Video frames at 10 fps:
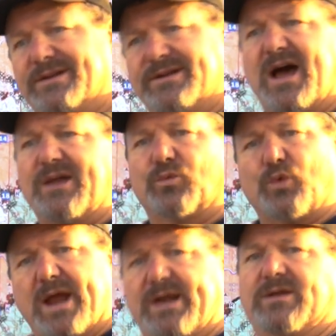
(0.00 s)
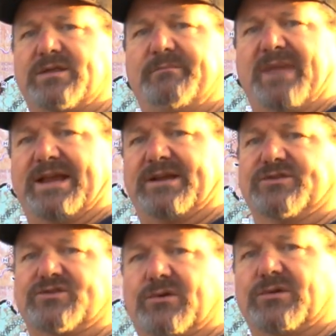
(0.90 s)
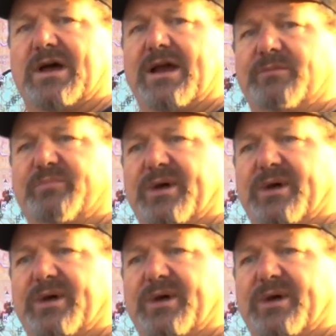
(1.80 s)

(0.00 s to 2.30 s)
not right on the main control line,